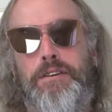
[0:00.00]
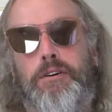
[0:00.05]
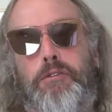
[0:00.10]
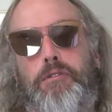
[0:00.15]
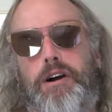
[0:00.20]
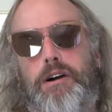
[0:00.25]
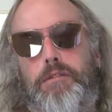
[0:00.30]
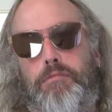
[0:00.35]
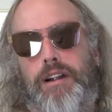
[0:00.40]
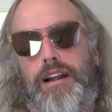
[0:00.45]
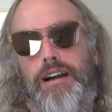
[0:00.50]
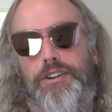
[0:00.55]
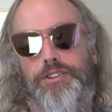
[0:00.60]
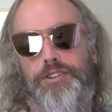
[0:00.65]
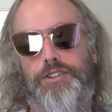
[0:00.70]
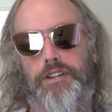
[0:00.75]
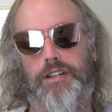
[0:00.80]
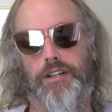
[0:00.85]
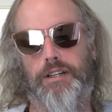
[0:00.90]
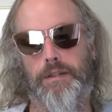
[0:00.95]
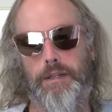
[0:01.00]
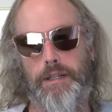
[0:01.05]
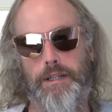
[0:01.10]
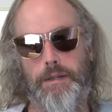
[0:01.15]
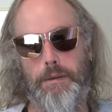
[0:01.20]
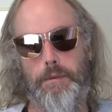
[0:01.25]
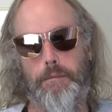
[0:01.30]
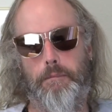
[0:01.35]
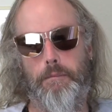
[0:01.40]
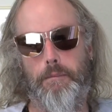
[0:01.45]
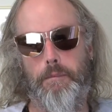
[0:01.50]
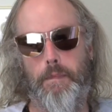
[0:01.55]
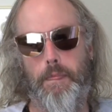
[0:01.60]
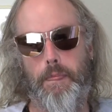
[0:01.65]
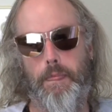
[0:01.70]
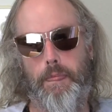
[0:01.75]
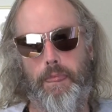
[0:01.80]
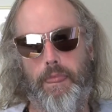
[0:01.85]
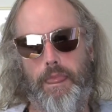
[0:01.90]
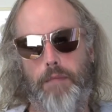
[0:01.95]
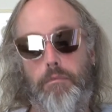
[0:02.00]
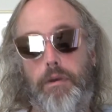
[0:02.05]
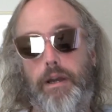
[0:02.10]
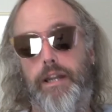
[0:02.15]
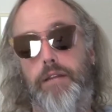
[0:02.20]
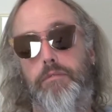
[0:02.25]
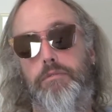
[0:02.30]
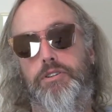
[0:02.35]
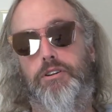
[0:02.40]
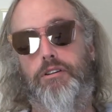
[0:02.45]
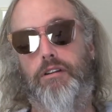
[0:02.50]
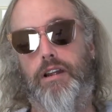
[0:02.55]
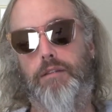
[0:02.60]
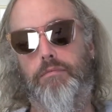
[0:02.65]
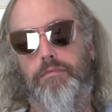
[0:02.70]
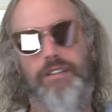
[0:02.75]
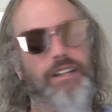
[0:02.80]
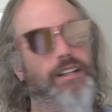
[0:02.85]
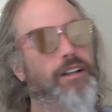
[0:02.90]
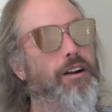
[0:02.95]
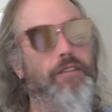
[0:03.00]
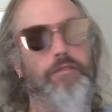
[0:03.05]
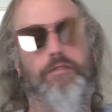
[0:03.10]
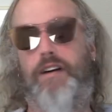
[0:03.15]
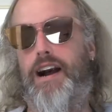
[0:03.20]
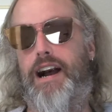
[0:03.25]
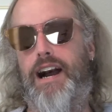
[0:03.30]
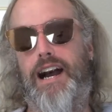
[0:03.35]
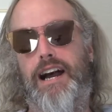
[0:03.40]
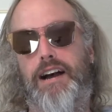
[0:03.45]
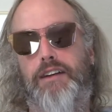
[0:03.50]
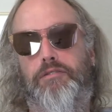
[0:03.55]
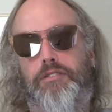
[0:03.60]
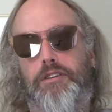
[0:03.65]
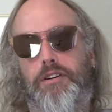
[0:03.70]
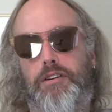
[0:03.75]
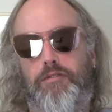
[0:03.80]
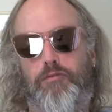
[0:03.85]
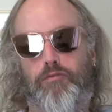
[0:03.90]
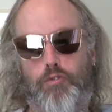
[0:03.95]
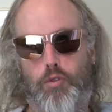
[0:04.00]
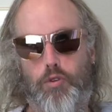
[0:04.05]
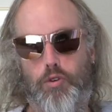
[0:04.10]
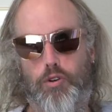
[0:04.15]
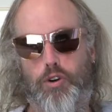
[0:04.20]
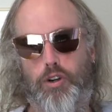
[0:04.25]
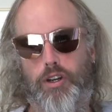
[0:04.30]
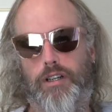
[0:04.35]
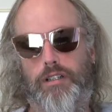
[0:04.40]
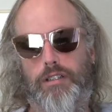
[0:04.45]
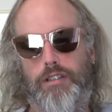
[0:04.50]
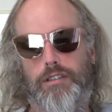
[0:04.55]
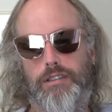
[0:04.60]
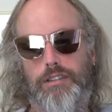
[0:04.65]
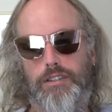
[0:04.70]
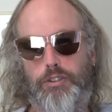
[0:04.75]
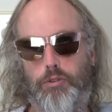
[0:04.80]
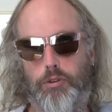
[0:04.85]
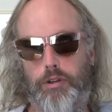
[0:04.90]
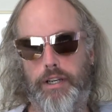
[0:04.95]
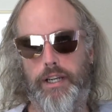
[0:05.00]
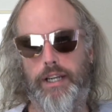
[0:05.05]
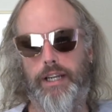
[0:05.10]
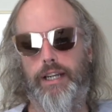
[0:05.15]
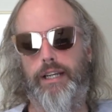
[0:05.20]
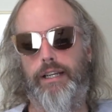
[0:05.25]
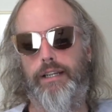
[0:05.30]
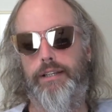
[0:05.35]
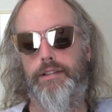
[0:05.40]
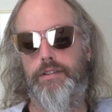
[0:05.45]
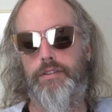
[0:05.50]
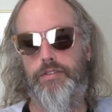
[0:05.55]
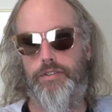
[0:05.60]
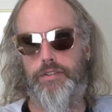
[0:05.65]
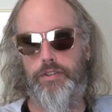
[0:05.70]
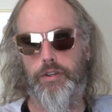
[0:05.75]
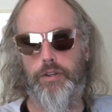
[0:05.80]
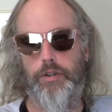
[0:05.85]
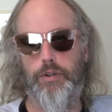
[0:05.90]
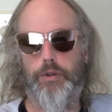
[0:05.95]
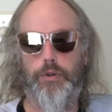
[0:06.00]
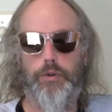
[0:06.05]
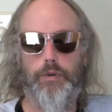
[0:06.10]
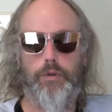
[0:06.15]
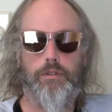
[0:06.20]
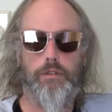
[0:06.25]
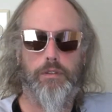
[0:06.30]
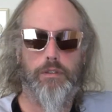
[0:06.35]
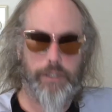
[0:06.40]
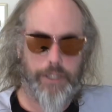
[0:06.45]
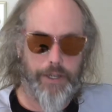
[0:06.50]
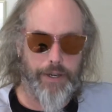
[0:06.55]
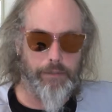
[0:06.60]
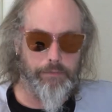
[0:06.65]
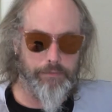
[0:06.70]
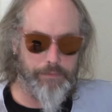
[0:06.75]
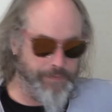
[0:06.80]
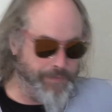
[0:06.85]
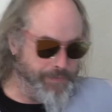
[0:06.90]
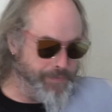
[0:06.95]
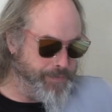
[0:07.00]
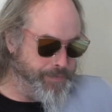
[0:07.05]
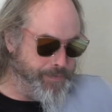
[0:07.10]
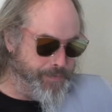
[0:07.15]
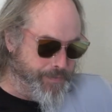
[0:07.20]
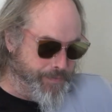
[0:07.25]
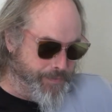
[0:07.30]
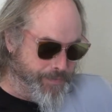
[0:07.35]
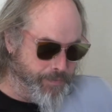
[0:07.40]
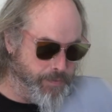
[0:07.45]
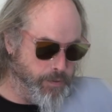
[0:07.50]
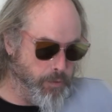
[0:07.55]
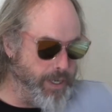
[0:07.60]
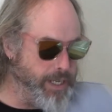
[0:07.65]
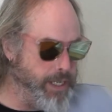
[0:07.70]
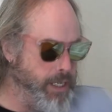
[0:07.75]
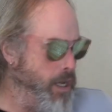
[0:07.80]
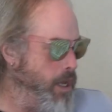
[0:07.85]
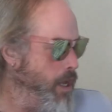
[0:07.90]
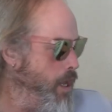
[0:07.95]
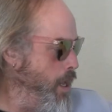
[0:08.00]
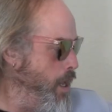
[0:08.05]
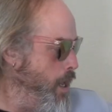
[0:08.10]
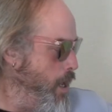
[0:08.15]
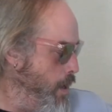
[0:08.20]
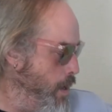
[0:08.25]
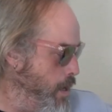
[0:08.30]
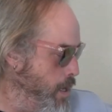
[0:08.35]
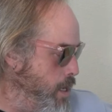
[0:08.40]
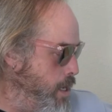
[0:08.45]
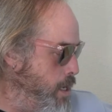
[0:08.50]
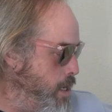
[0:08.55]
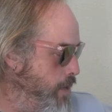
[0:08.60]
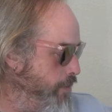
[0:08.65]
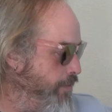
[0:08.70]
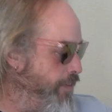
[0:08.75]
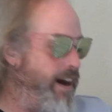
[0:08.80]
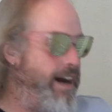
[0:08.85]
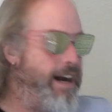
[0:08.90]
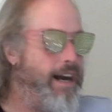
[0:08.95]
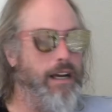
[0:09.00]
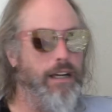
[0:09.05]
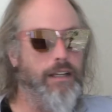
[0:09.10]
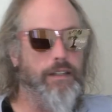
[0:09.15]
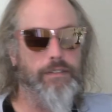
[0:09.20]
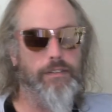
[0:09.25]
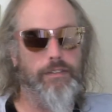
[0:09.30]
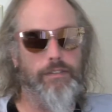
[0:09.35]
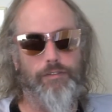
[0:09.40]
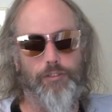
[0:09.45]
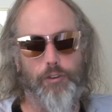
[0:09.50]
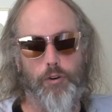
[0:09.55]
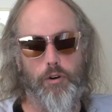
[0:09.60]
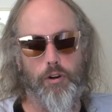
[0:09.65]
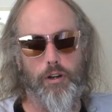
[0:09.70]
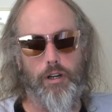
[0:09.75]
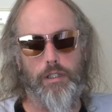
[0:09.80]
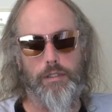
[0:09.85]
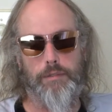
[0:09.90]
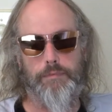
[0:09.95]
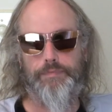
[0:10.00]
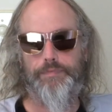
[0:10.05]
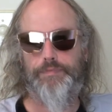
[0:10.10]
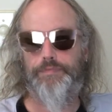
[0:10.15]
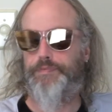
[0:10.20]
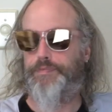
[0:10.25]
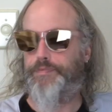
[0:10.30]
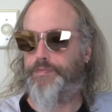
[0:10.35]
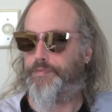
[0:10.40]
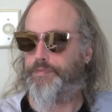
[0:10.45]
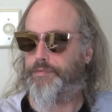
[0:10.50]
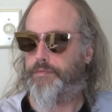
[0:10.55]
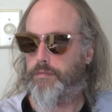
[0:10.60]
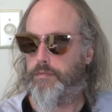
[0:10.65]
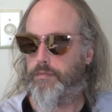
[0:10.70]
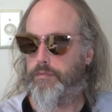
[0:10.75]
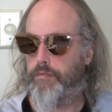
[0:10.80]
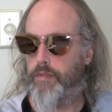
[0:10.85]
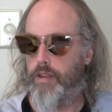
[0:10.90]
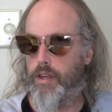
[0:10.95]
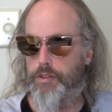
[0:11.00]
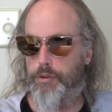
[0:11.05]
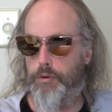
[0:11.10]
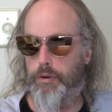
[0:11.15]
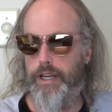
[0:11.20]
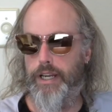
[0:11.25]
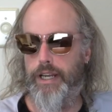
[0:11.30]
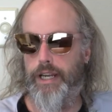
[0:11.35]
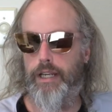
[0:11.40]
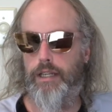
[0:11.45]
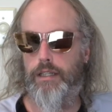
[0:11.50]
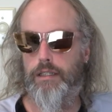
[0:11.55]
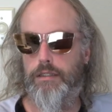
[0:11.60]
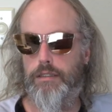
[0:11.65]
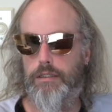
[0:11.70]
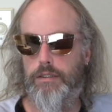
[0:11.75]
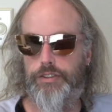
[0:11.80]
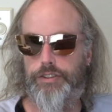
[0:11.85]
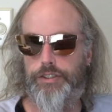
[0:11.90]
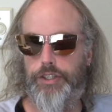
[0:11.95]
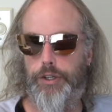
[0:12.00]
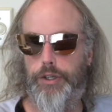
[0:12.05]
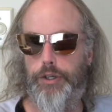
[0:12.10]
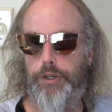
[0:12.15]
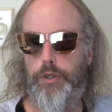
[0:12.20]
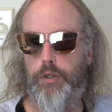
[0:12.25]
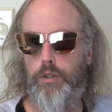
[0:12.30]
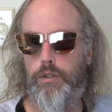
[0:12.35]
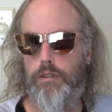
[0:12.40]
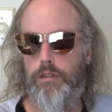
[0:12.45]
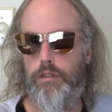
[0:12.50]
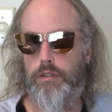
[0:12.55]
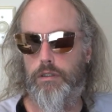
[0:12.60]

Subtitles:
Well, BrownSugar, my name is Greg. All right, 5, 4, 3, 2. Good. Wait. 5, 4, 3, 2.